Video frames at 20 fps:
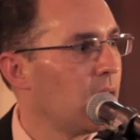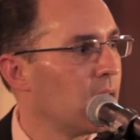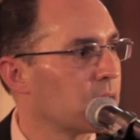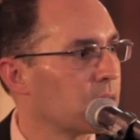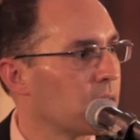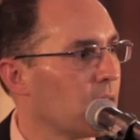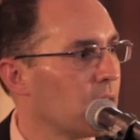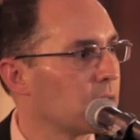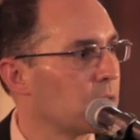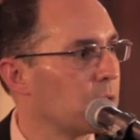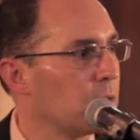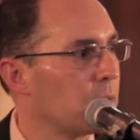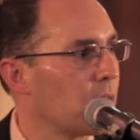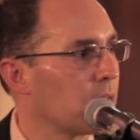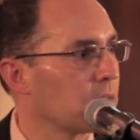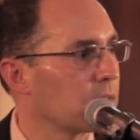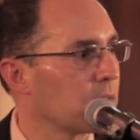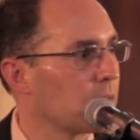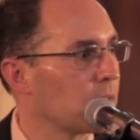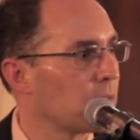SCONS
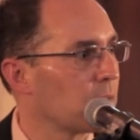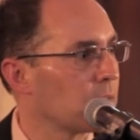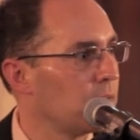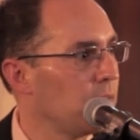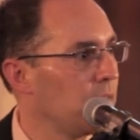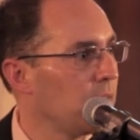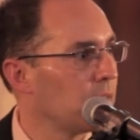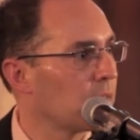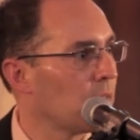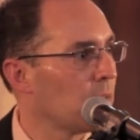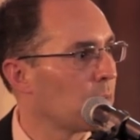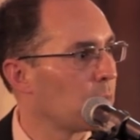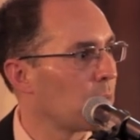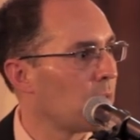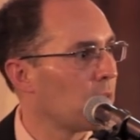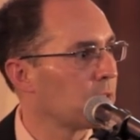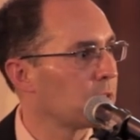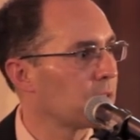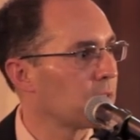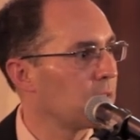2013 called
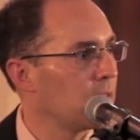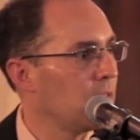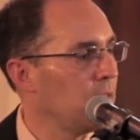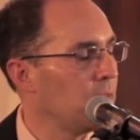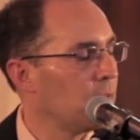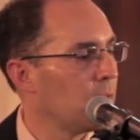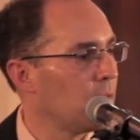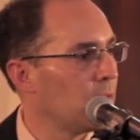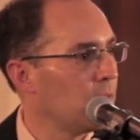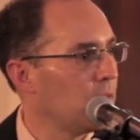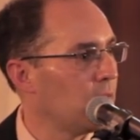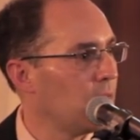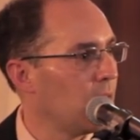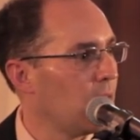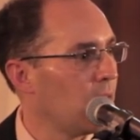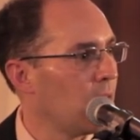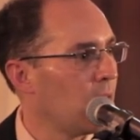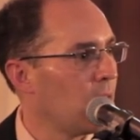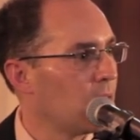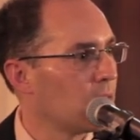Project Evo,
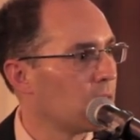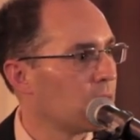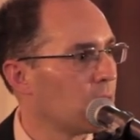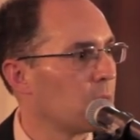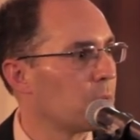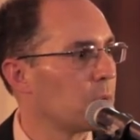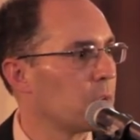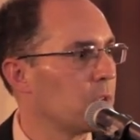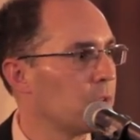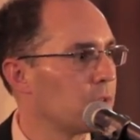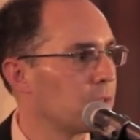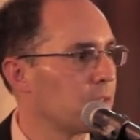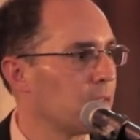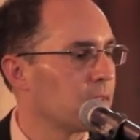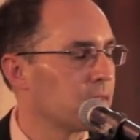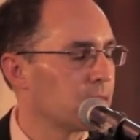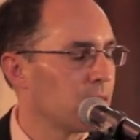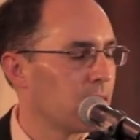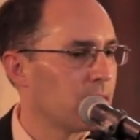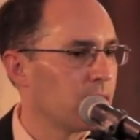developed at
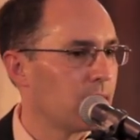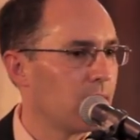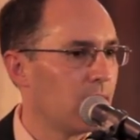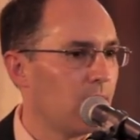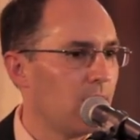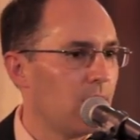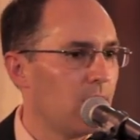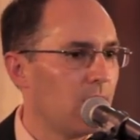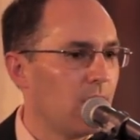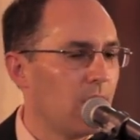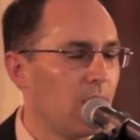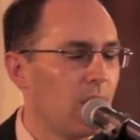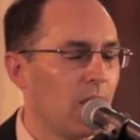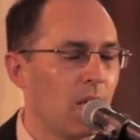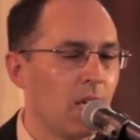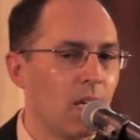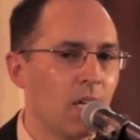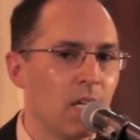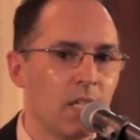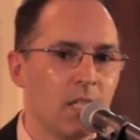UCSF.
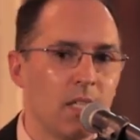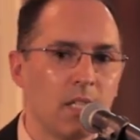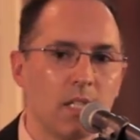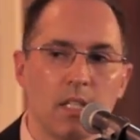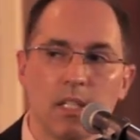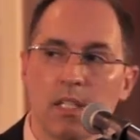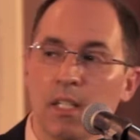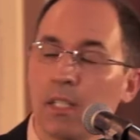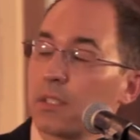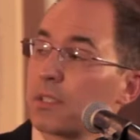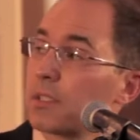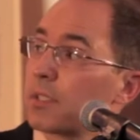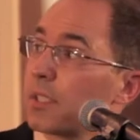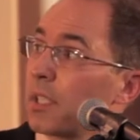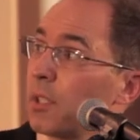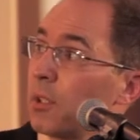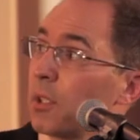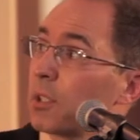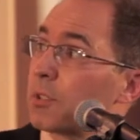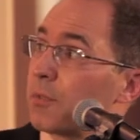And it
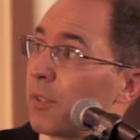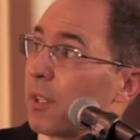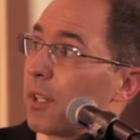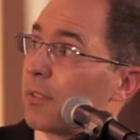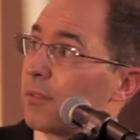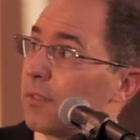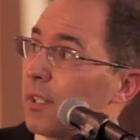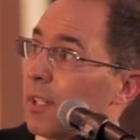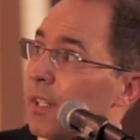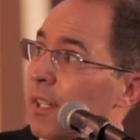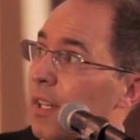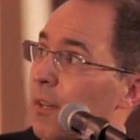looks very fun, I